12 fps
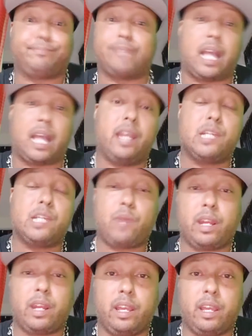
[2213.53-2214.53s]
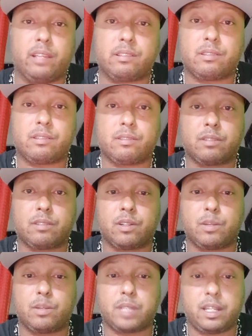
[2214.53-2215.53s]
It is what it is. You know what
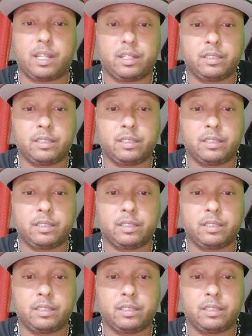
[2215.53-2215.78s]
I'm saying?